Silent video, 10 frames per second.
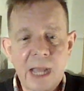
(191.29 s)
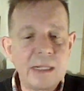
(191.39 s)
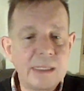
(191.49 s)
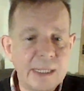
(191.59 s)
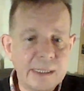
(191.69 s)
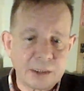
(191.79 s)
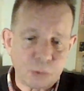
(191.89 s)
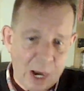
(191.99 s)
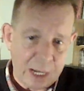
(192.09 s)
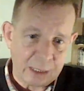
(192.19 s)
a
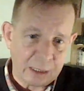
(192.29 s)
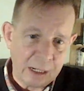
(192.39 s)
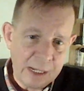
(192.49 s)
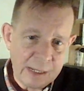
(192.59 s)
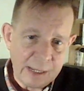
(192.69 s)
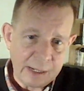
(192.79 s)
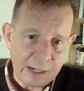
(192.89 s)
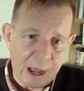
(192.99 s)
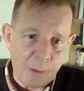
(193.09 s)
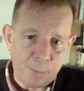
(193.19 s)
lynx wrangler,
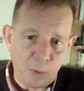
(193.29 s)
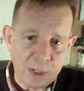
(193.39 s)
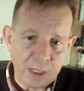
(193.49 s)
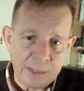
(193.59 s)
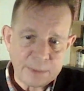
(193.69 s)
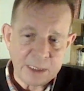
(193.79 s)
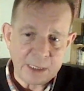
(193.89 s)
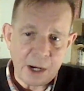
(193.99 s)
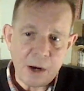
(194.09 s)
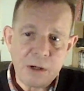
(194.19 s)
an
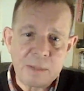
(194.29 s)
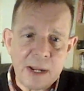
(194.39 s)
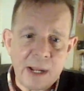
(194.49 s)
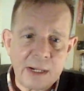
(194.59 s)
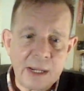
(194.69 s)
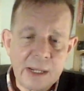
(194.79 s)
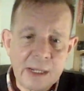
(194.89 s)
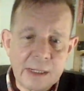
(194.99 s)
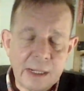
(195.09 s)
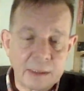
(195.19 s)
apocalyptic holy man,
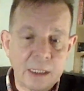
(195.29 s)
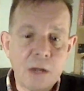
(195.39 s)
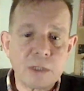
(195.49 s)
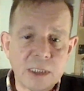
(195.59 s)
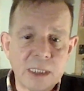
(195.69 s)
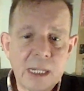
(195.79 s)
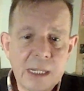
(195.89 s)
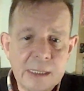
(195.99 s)
and a ghost.